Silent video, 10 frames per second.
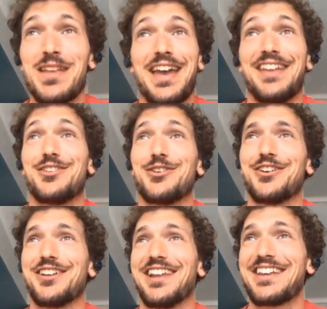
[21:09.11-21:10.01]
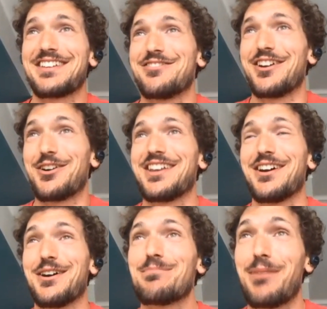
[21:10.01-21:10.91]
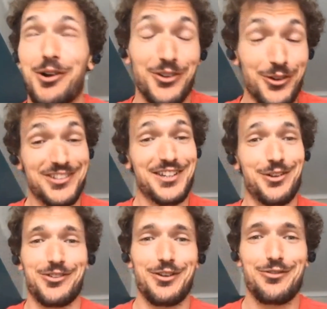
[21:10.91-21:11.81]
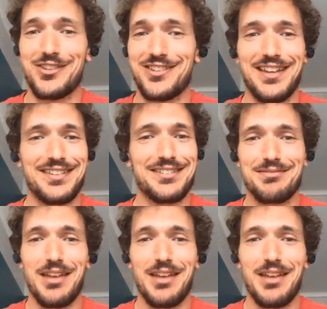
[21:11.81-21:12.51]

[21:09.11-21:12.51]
And the very paradoxical stuff is that